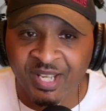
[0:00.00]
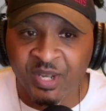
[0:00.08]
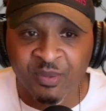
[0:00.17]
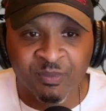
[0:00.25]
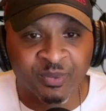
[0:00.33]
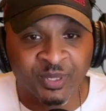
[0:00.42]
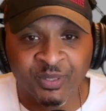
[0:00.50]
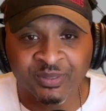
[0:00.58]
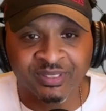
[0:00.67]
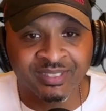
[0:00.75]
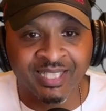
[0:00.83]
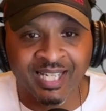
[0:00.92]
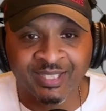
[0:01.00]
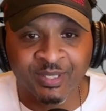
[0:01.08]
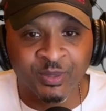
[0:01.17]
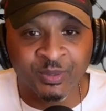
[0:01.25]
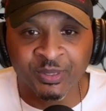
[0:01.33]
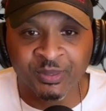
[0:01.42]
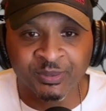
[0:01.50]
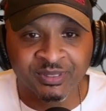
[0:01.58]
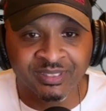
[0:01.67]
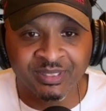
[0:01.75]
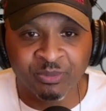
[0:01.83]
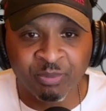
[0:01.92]
Bro, you got to hold on
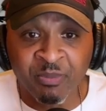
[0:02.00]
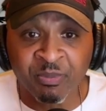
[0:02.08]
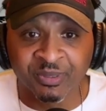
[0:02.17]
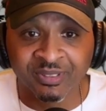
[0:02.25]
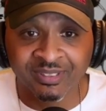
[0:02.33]
to your people.